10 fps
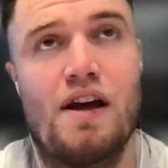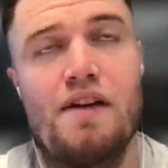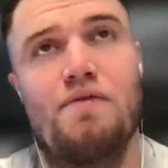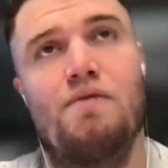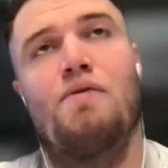
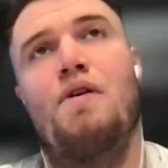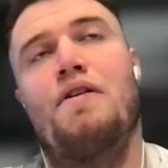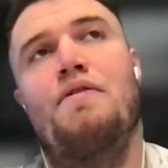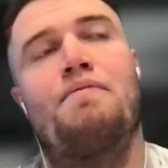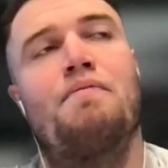like one
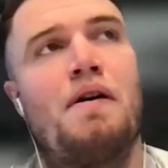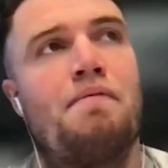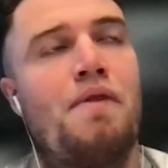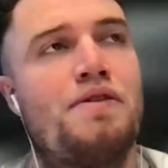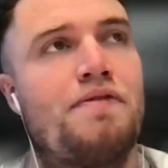of my
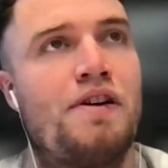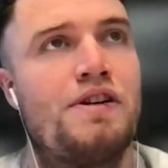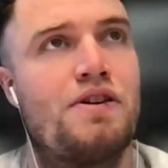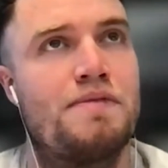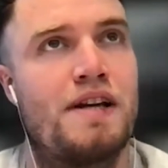most fun
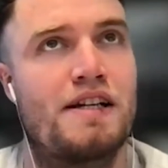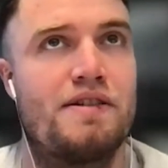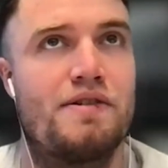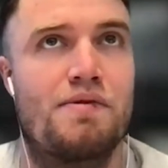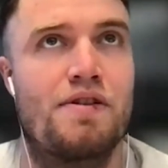jobs,
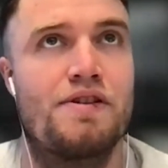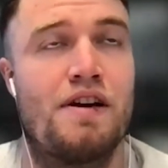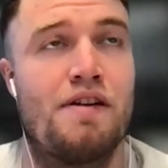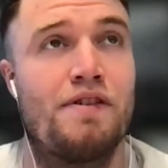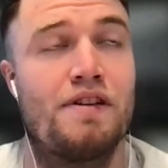actually. It was one of the
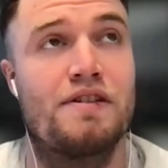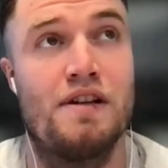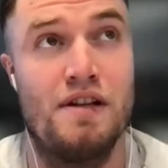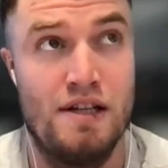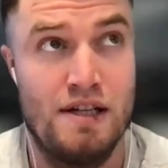toughest.
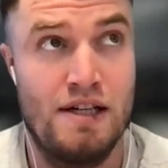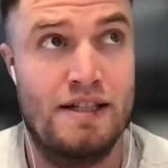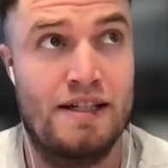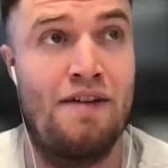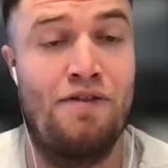
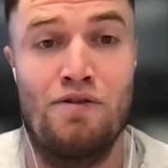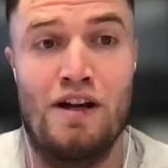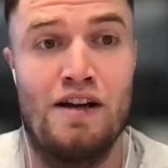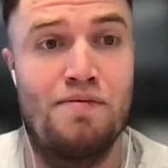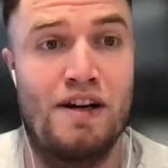Scaffold
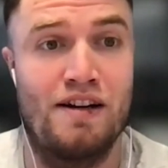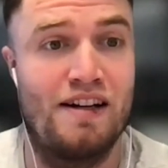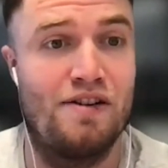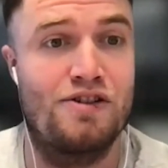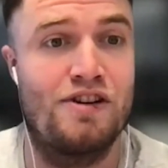laboring
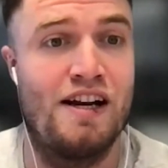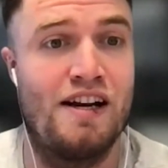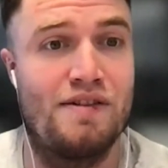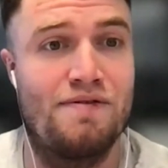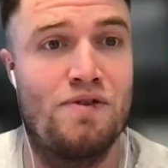in
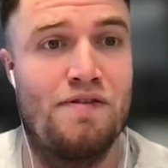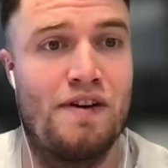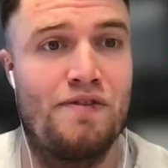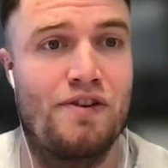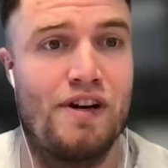Australia is
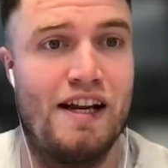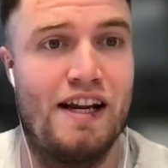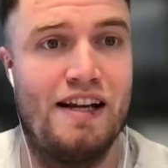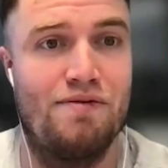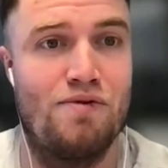45-degree
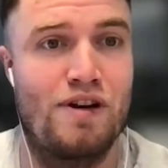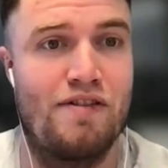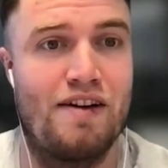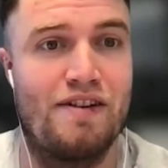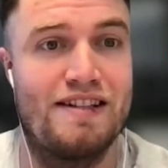heat, walking
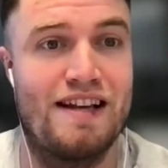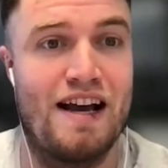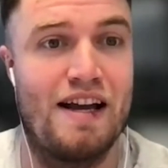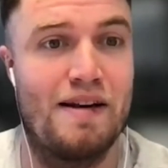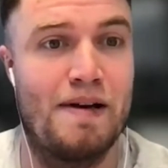around in
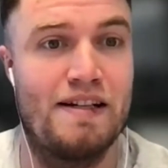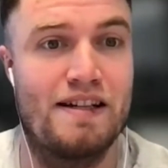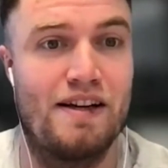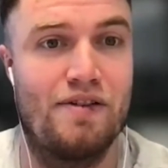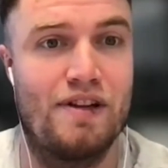sand,
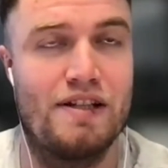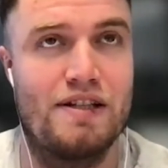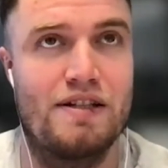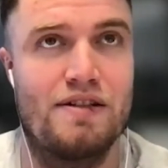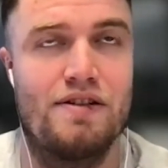basically, on
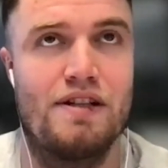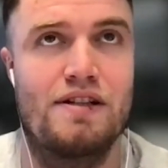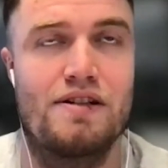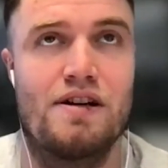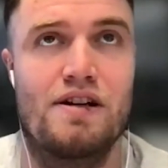these
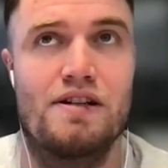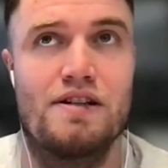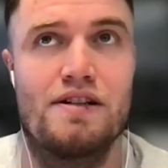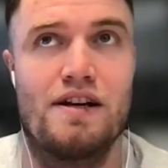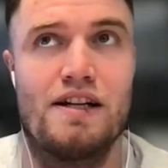construction
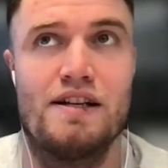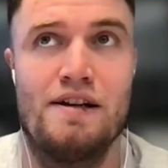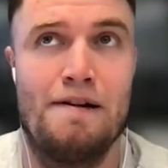sites.